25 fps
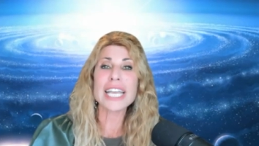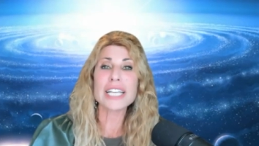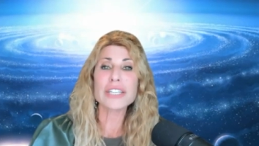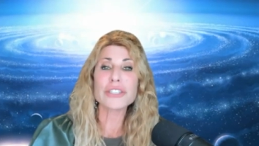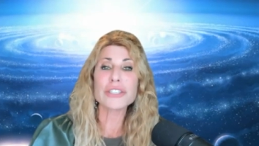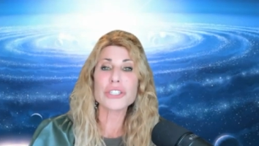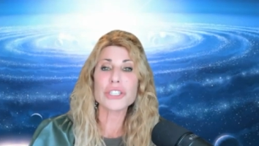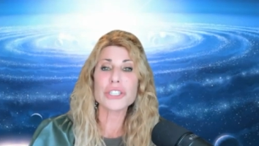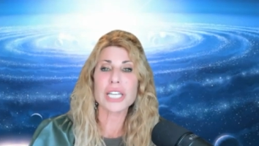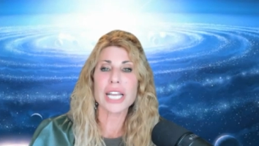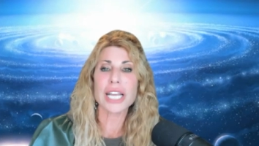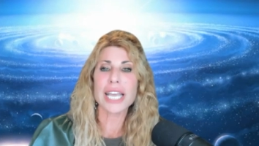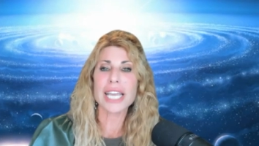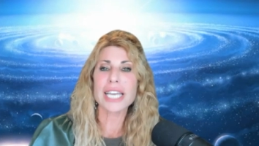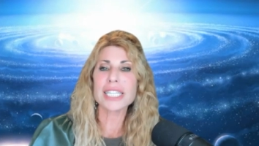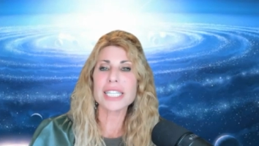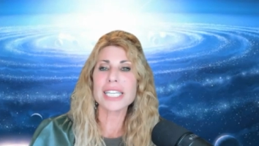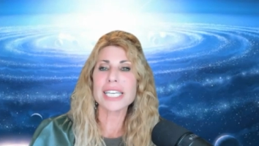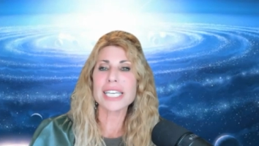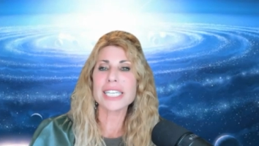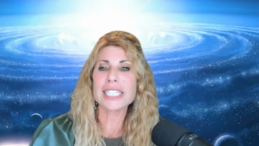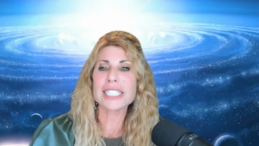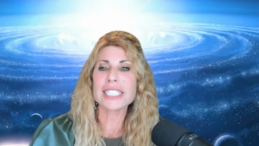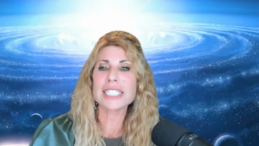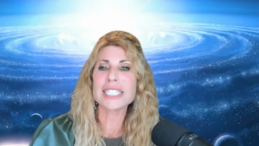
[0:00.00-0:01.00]
Ancient
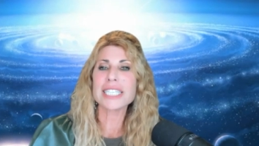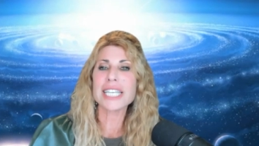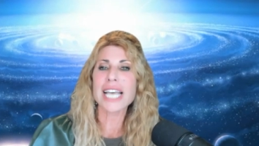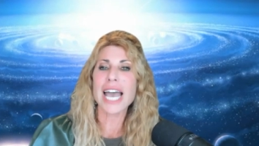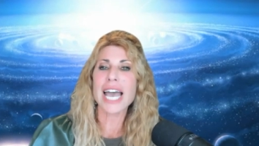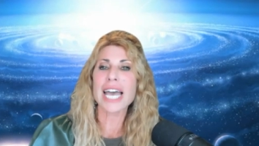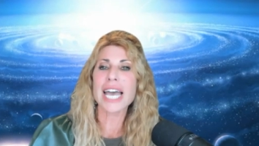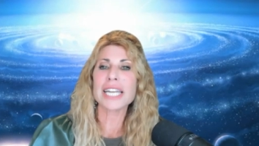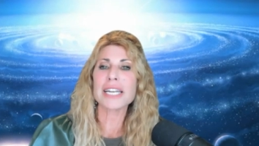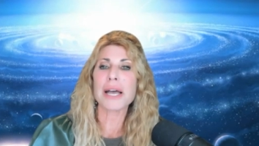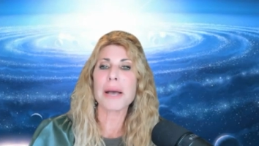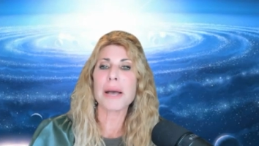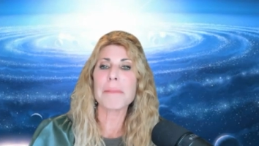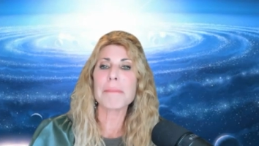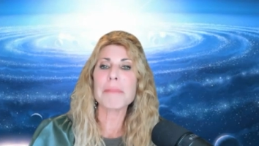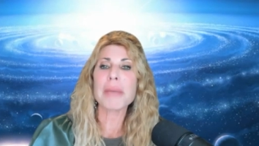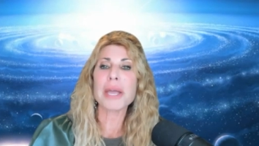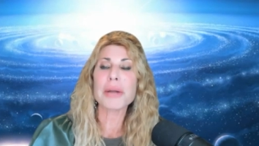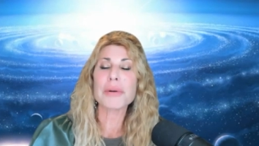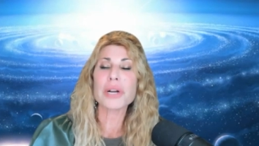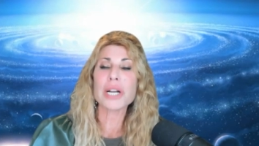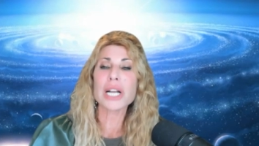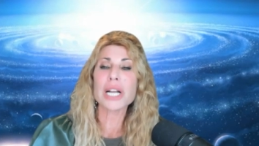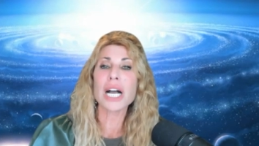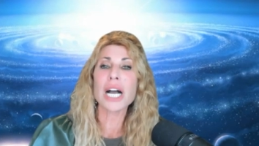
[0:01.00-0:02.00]
Aliens, and
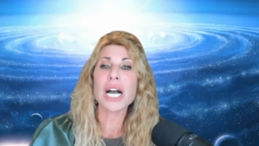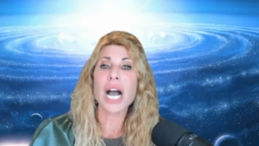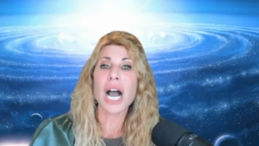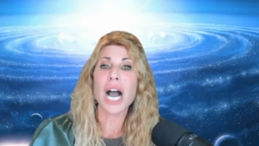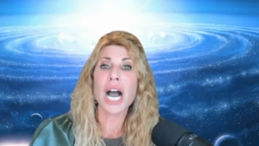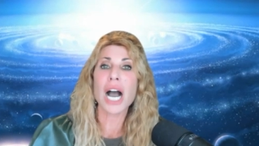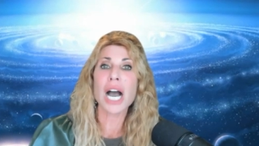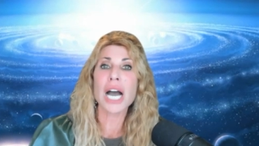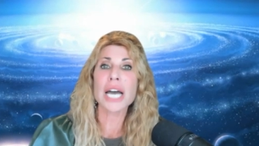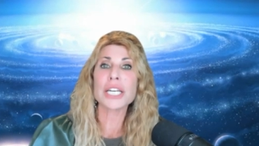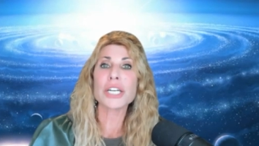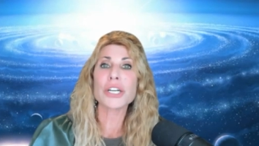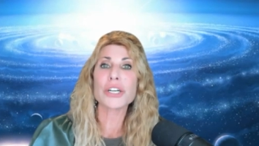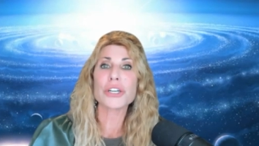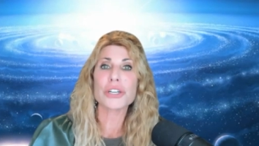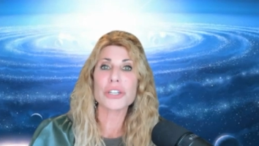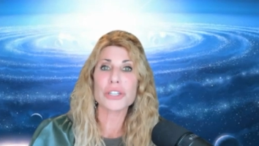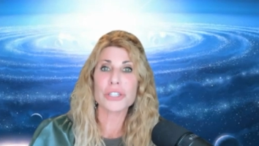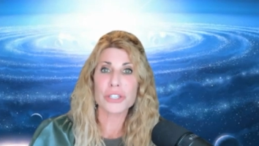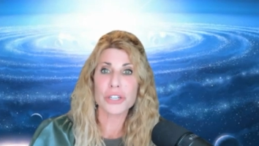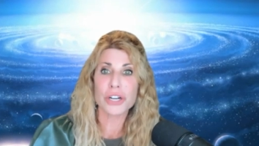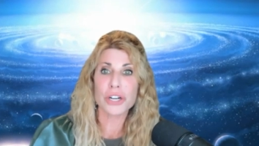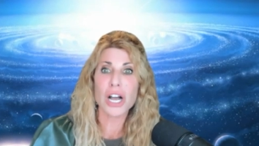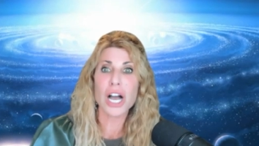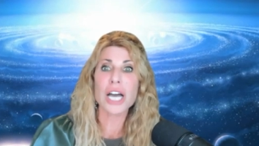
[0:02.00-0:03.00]
America
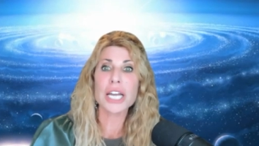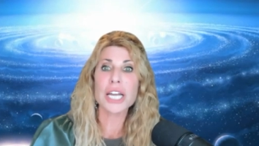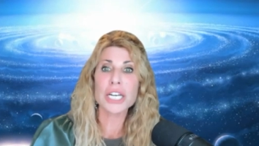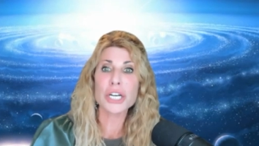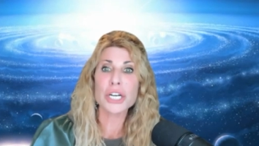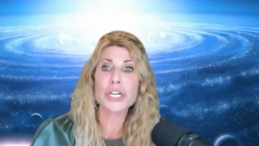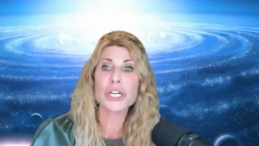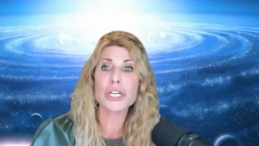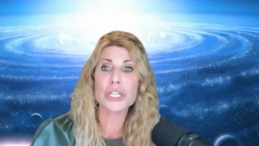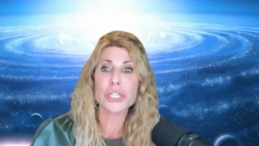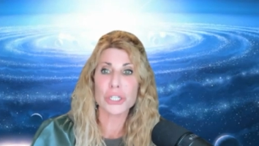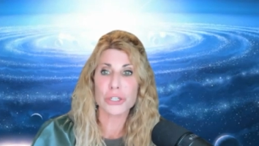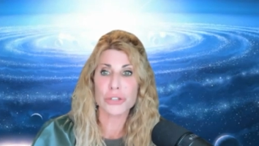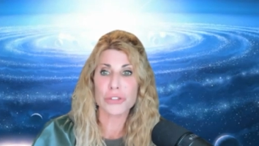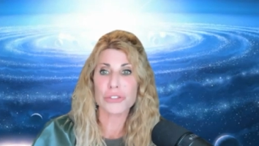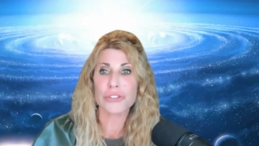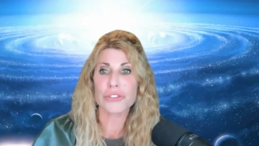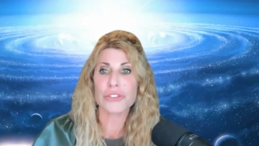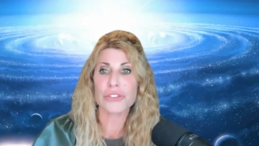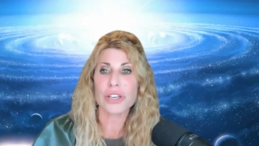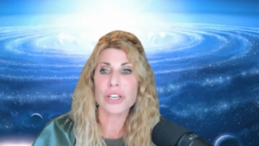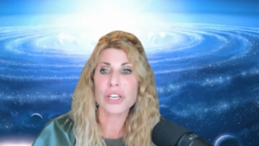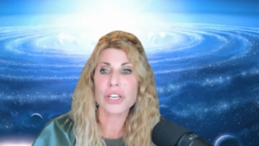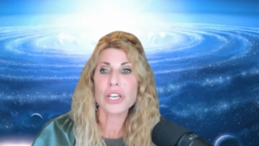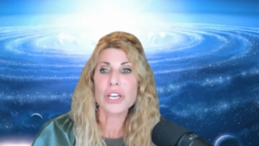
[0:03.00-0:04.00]

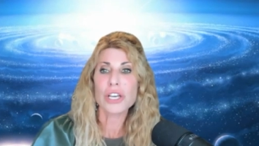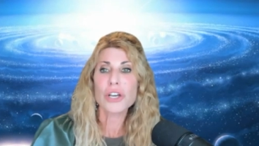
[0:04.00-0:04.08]
Unearthed.